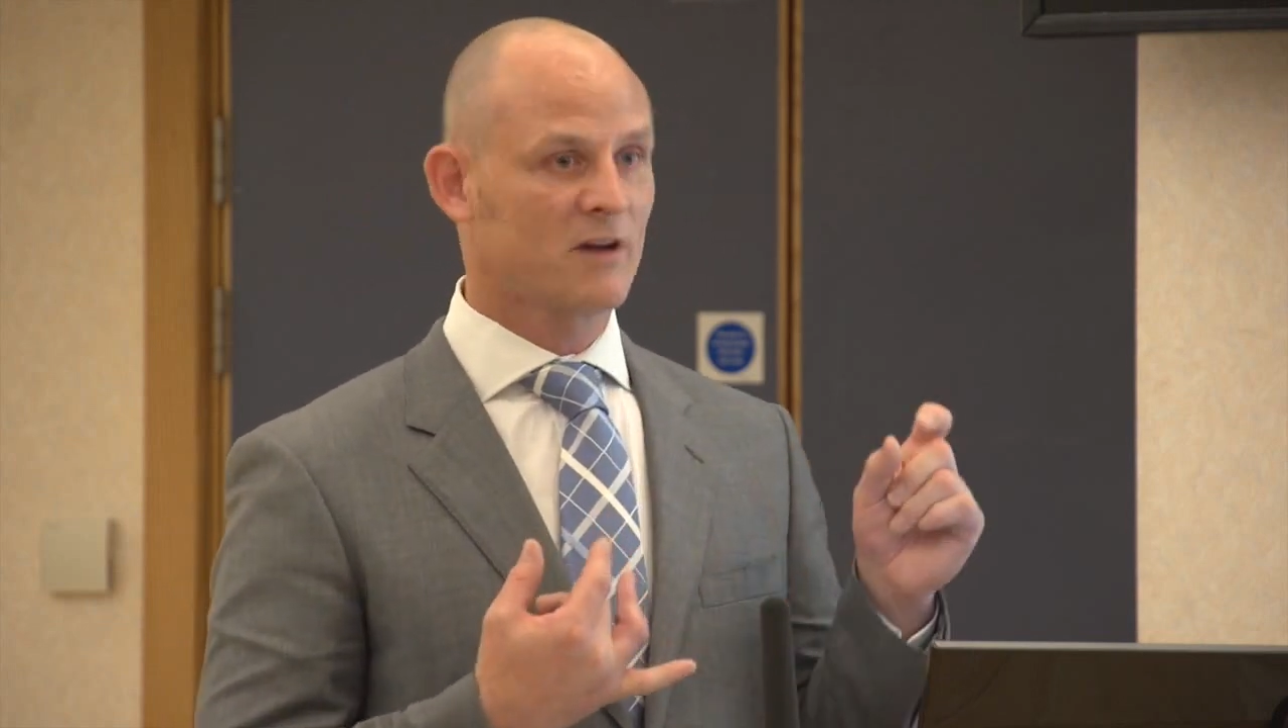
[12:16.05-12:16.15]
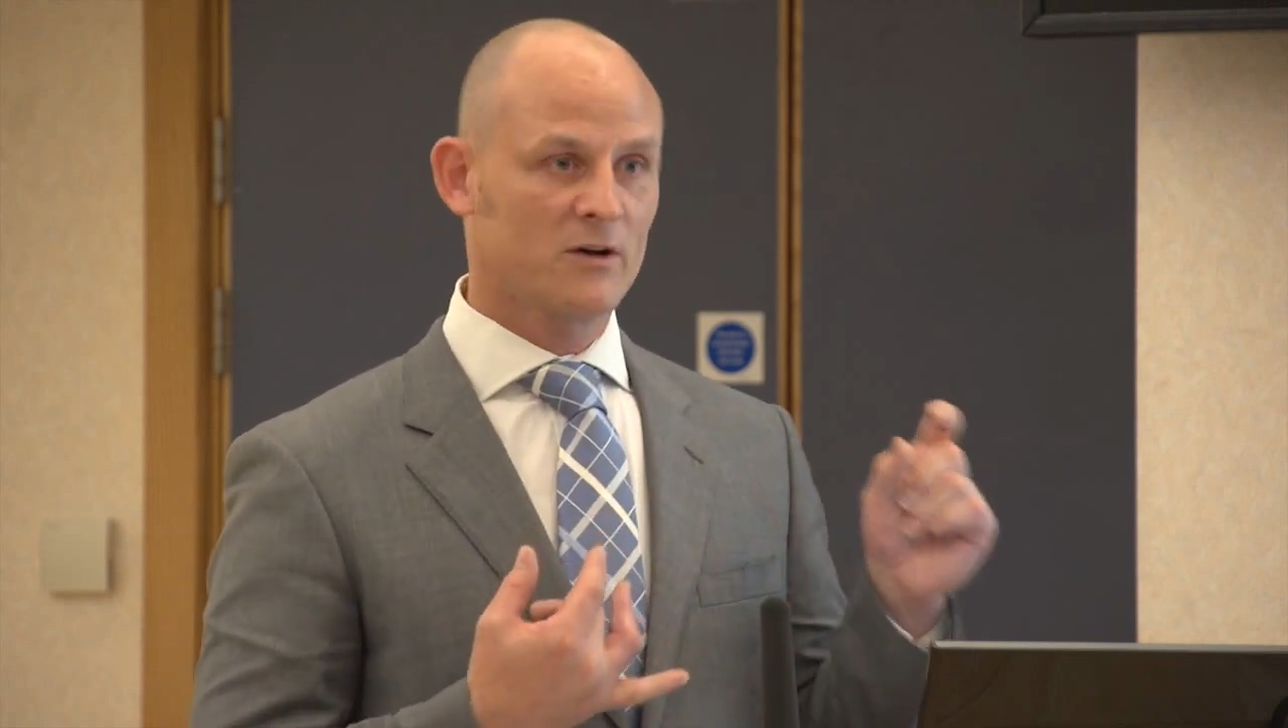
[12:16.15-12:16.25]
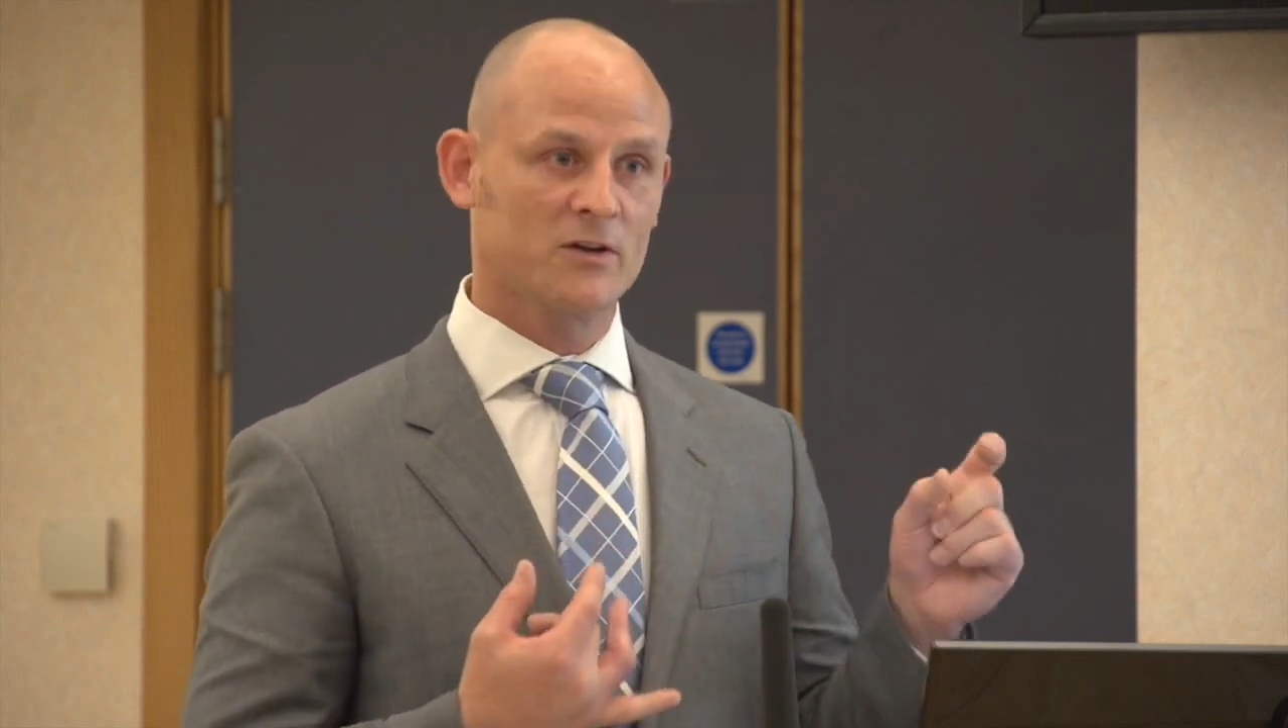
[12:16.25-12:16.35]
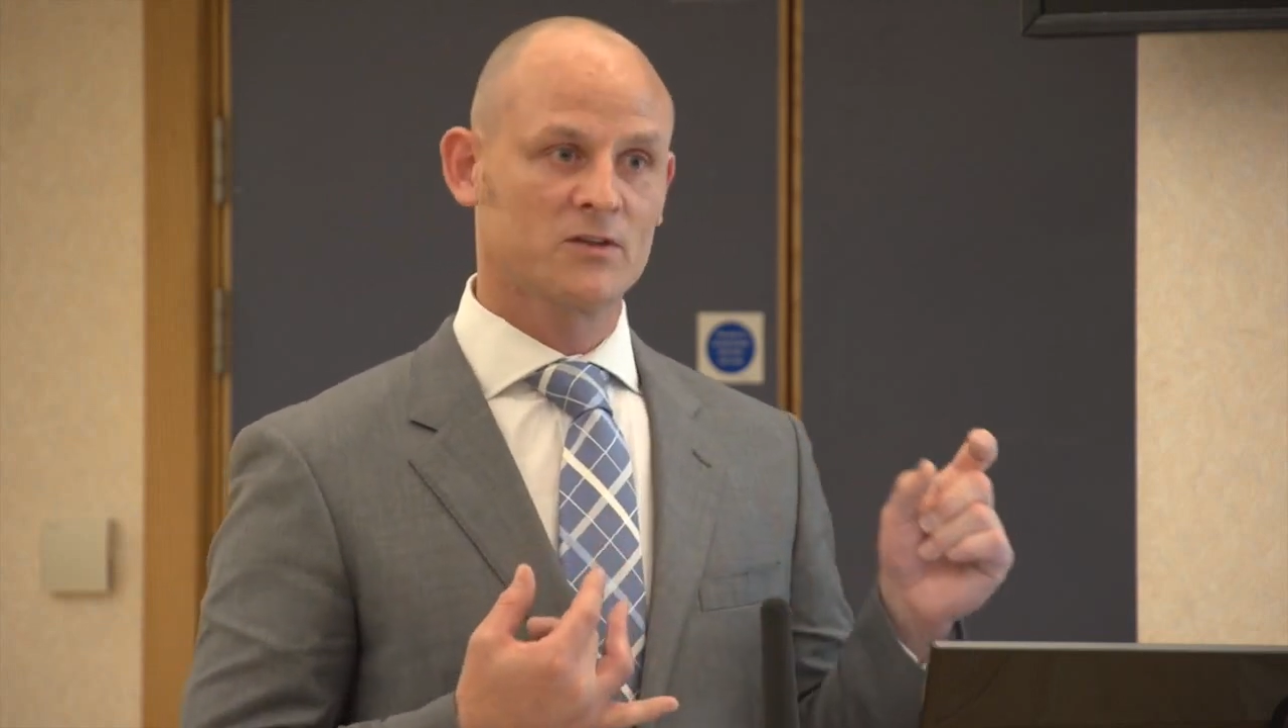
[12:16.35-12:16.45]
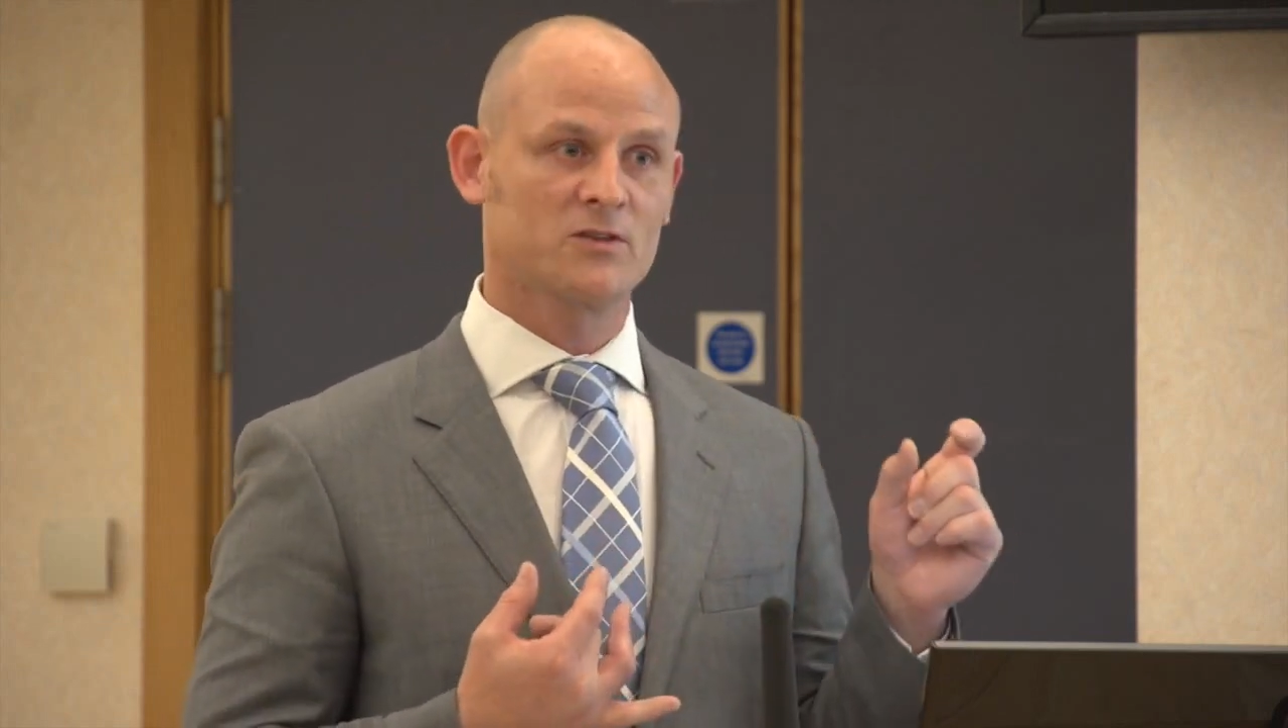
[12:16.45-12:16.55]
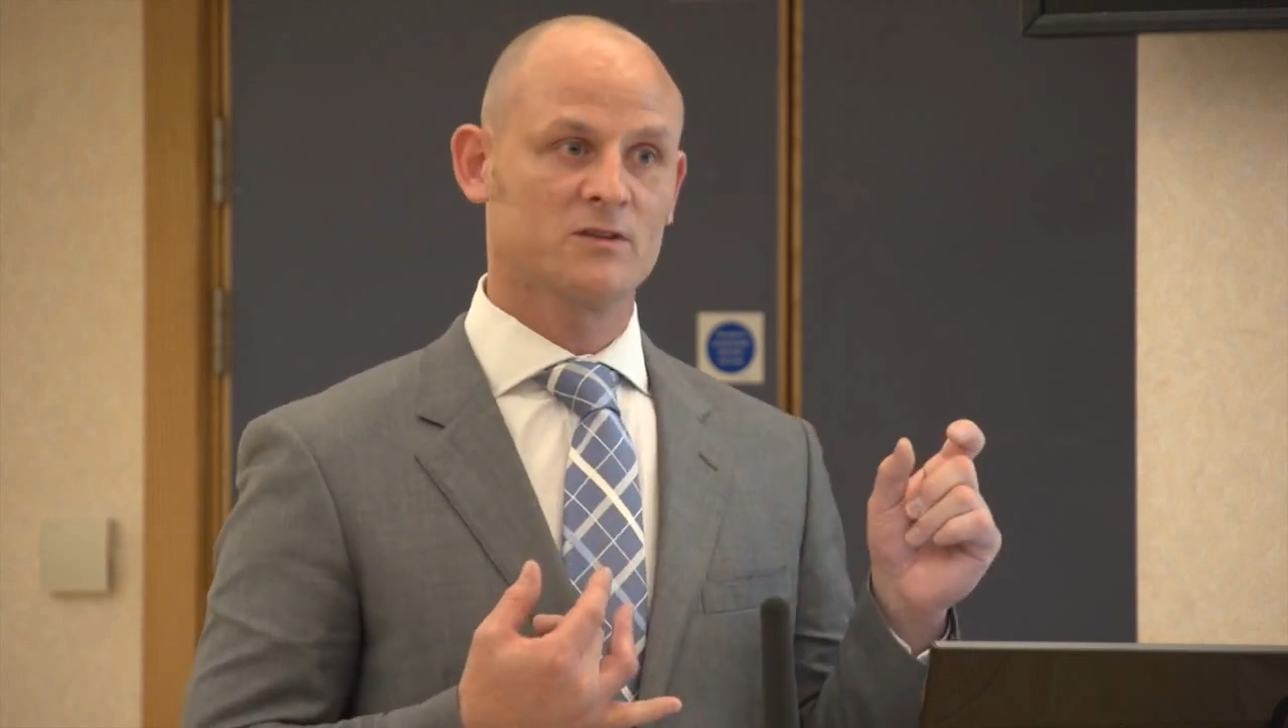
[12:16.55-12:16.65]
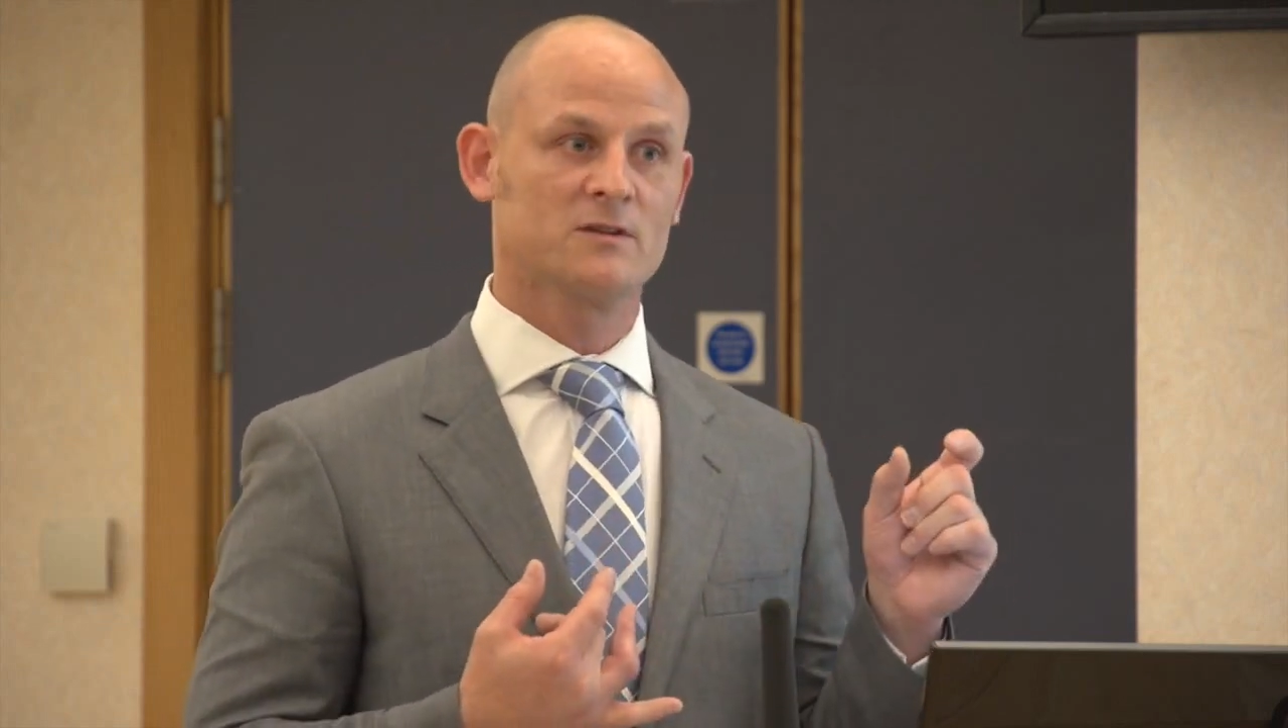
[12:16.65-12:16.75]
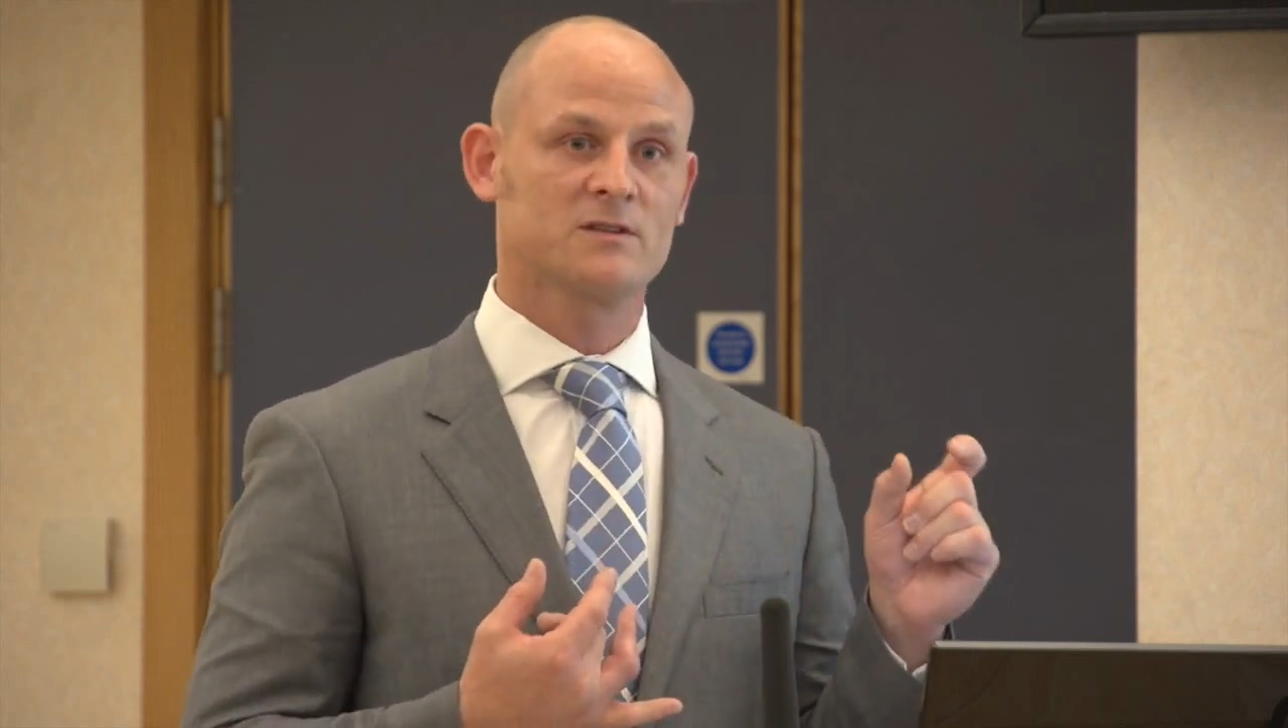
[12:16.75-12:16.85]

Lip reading: various